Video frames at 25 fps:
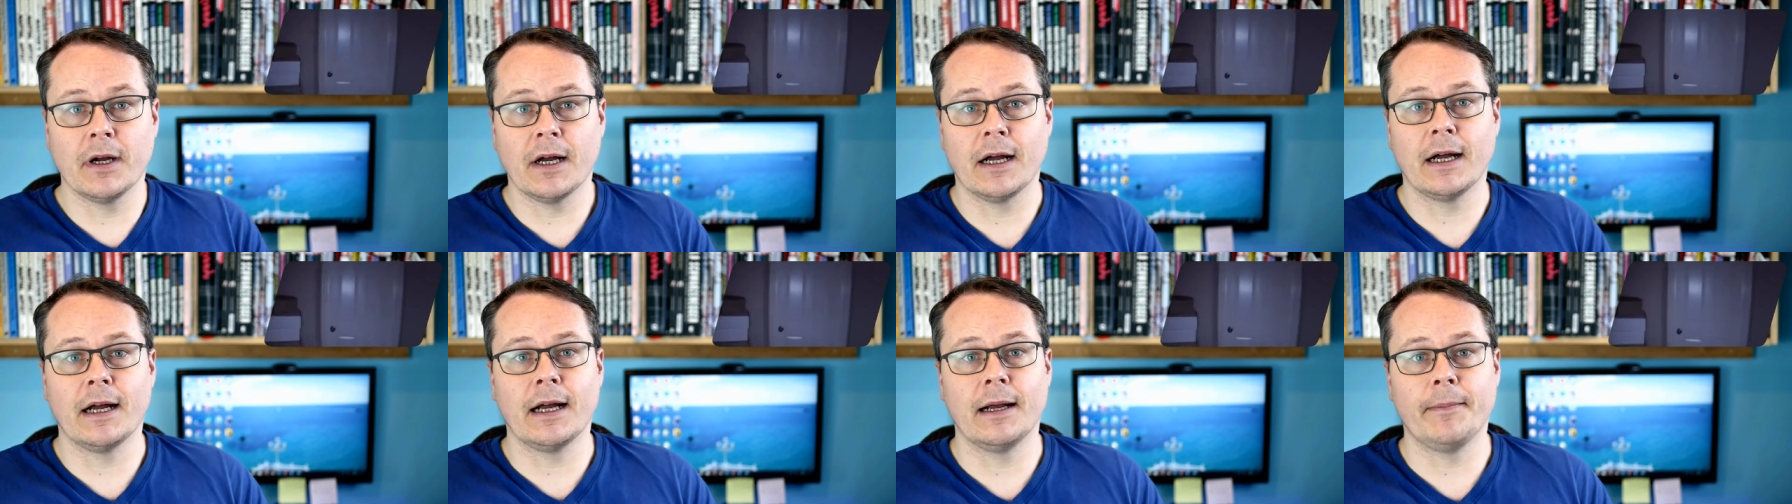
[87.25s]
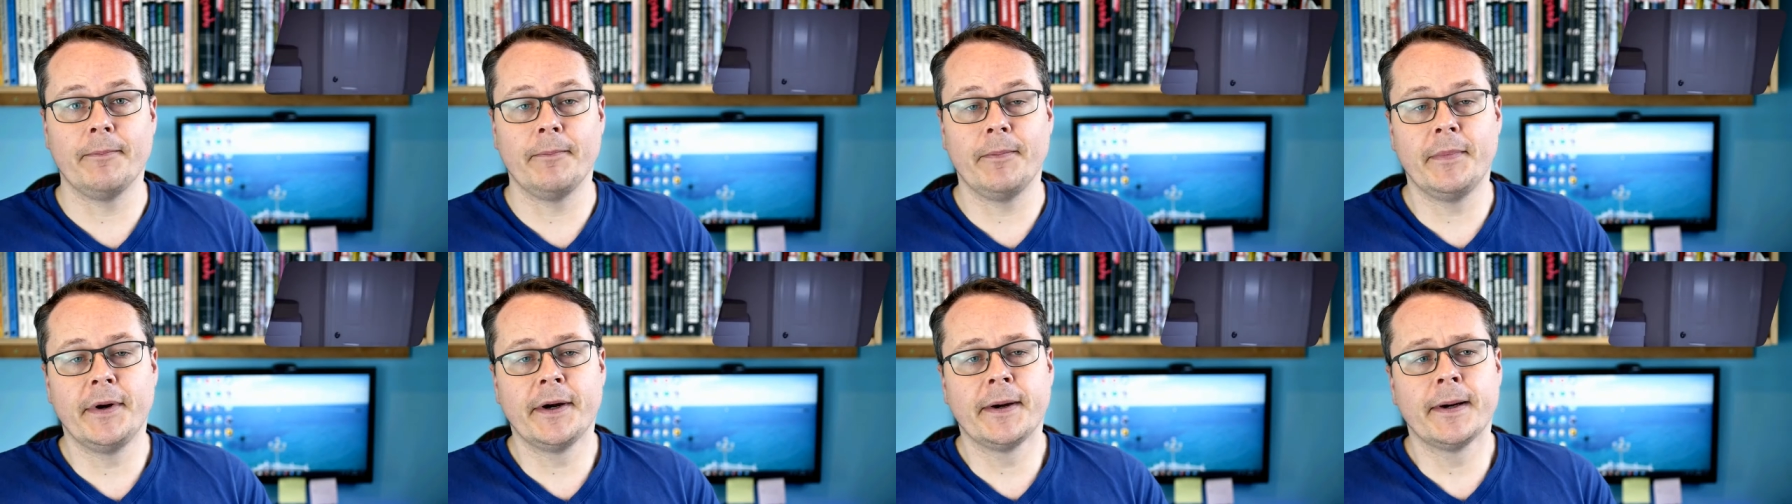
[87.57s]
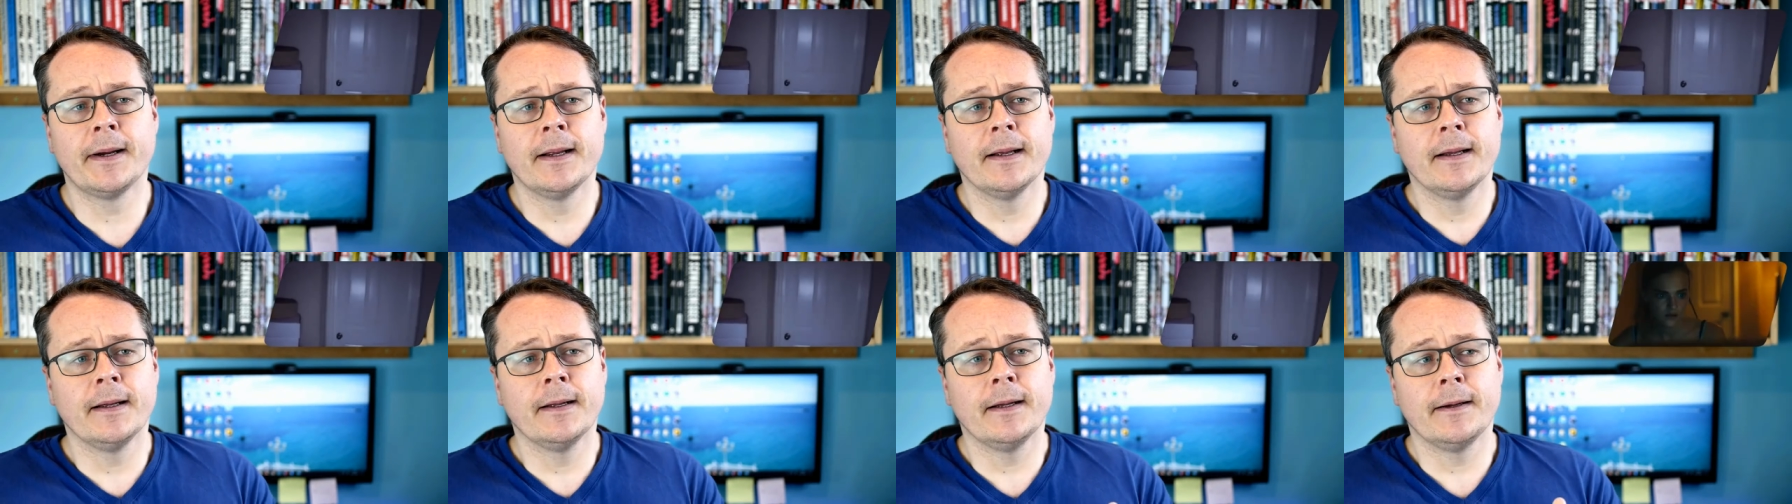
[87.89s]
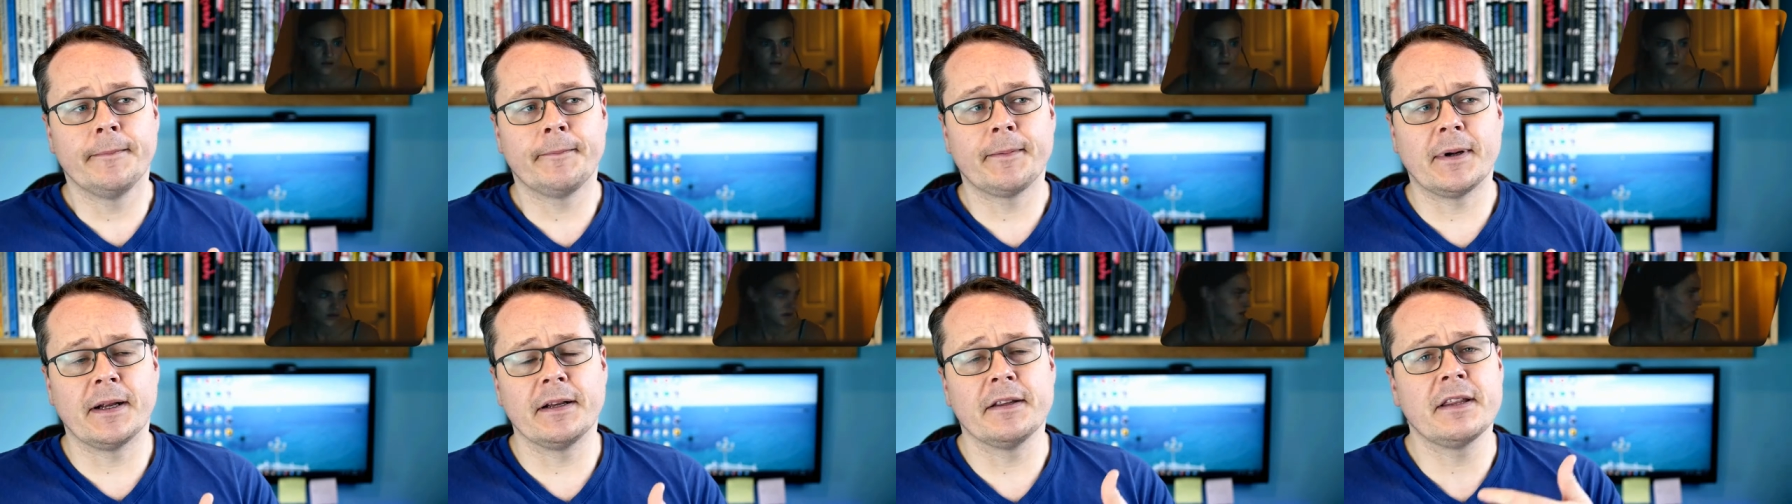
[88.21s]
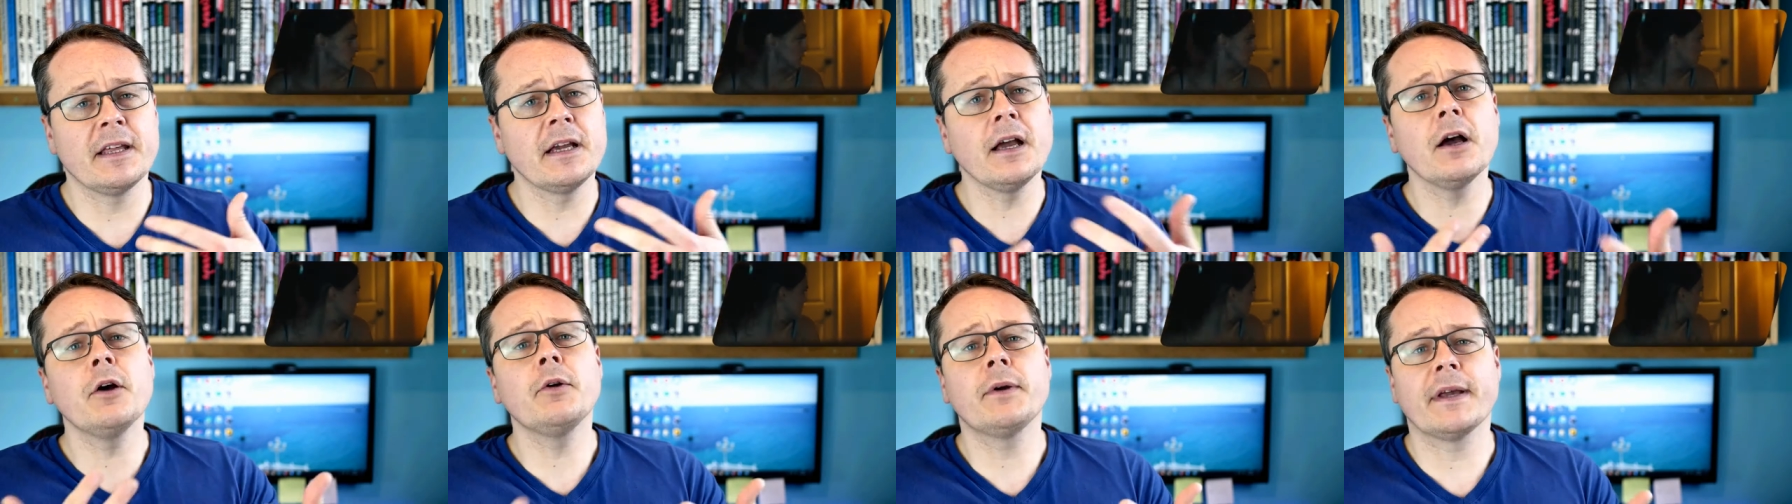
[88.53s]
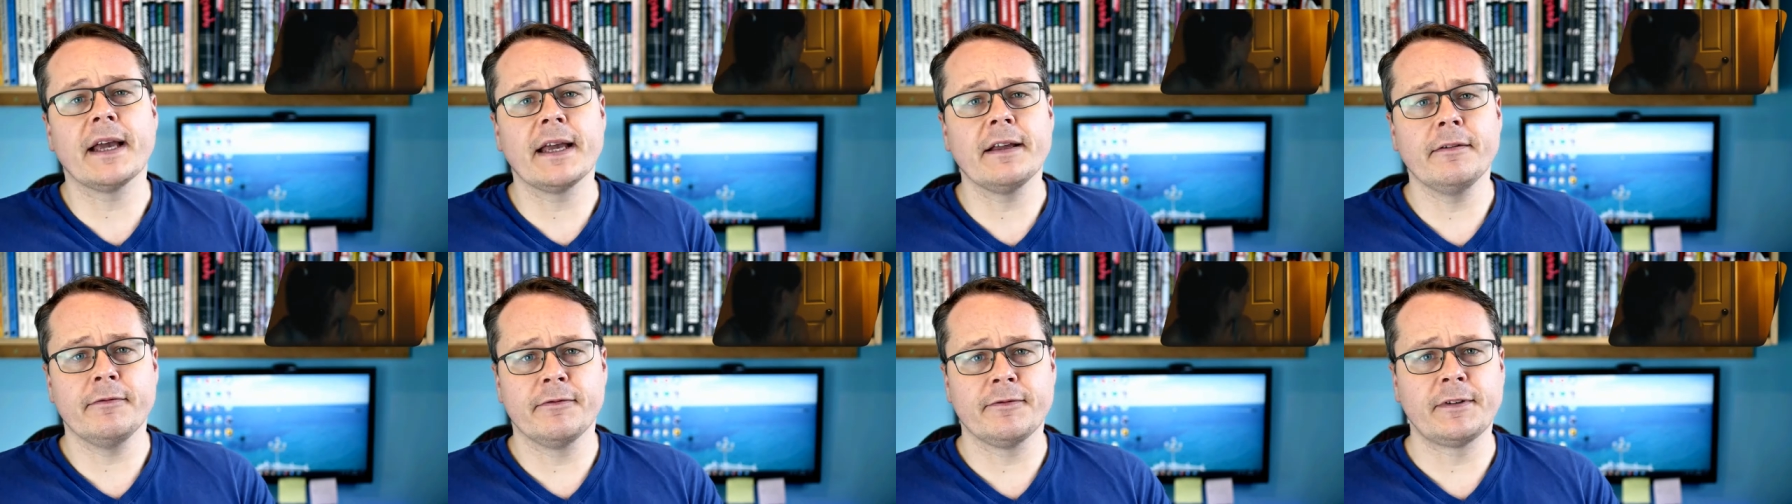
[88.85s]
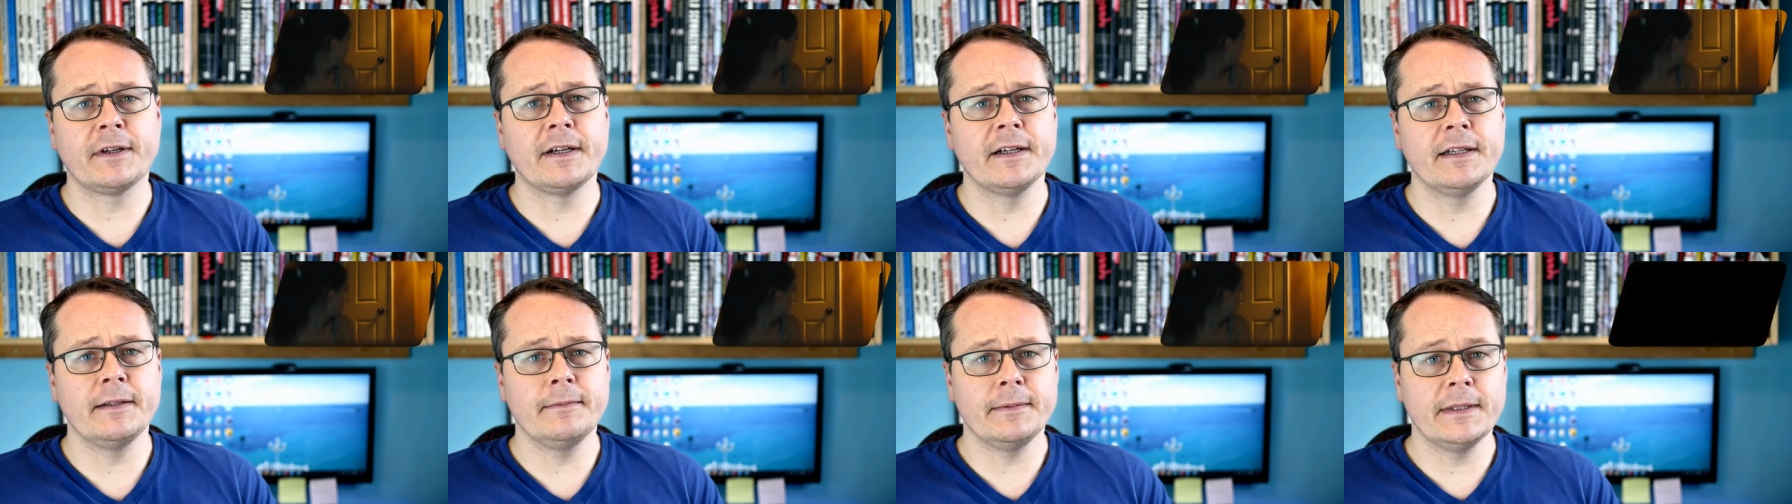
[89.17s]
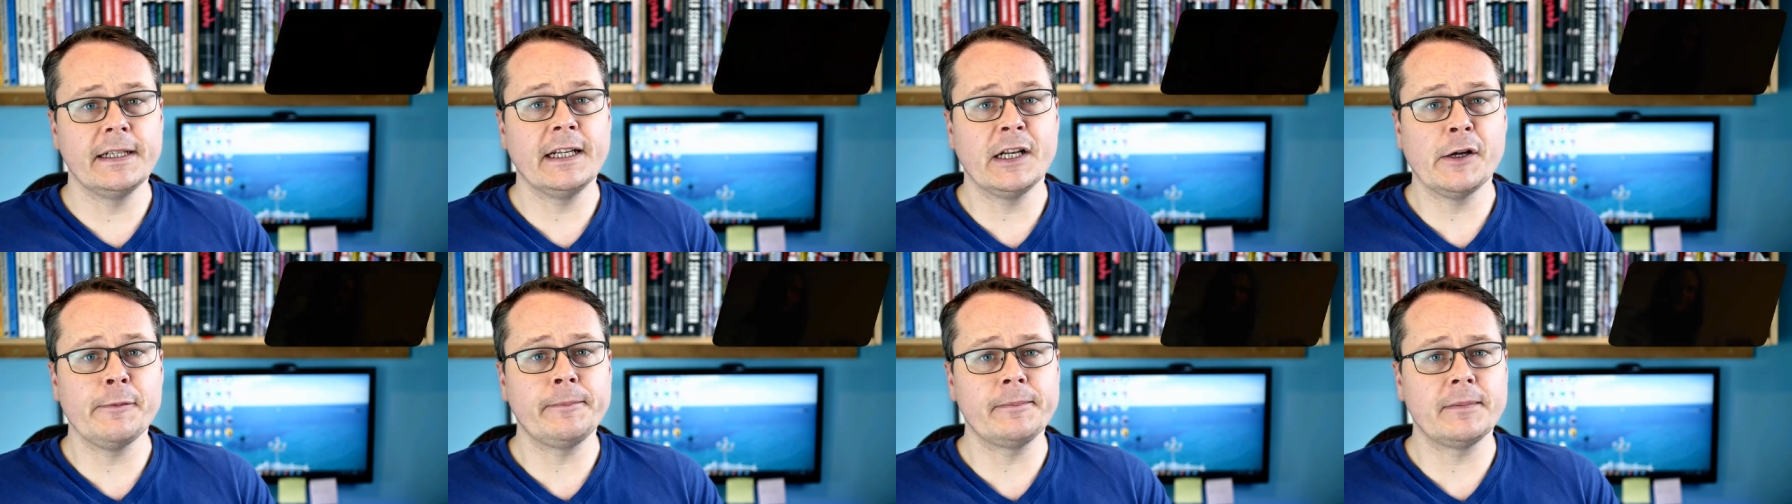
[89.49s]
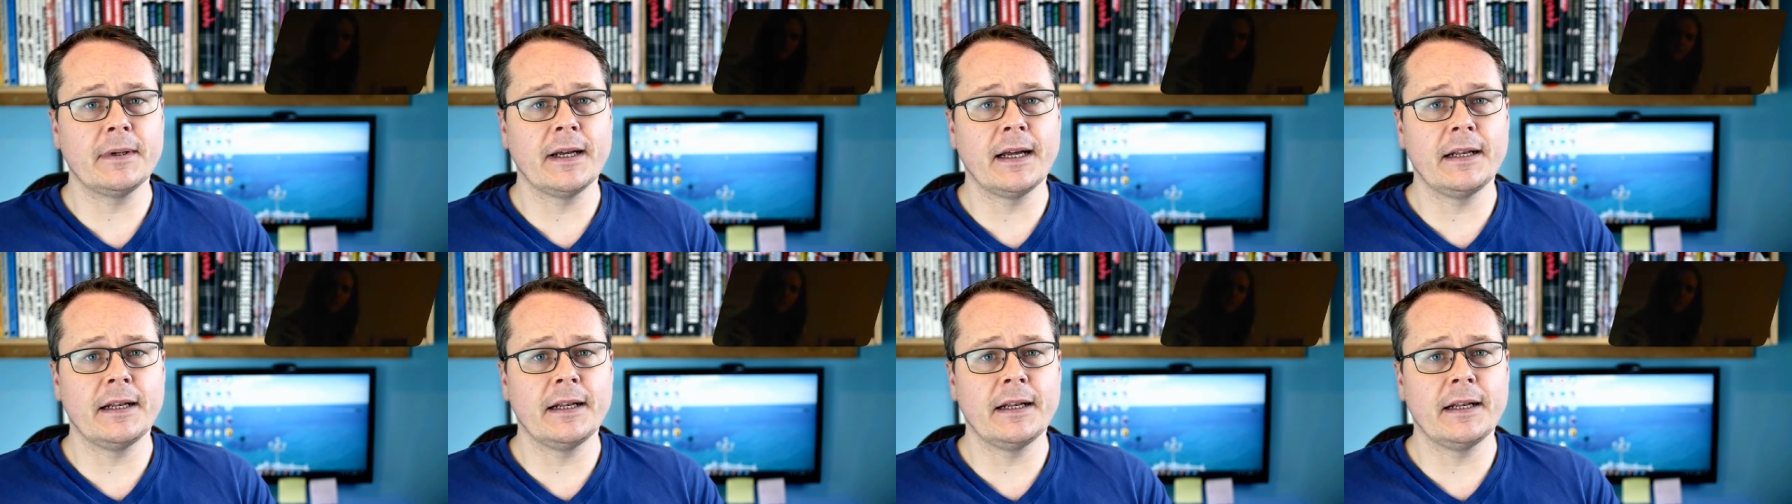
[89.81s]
Um, and you think, okay, fine, you know.